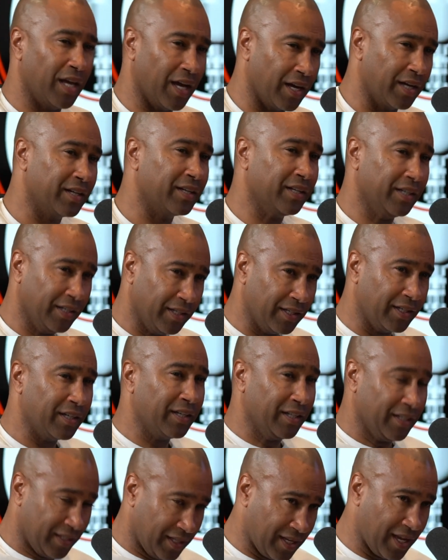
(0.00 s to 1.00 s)
Man, you could go
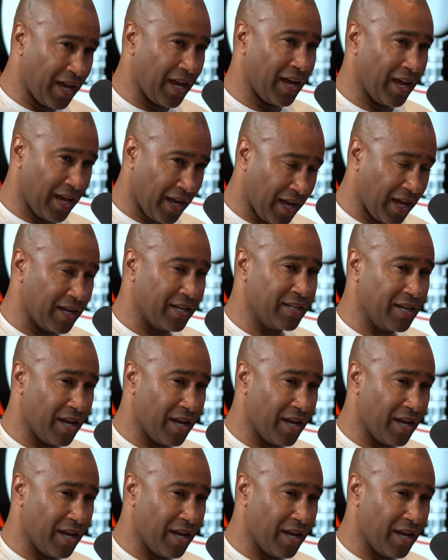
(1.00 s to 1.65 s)
look it up, bro.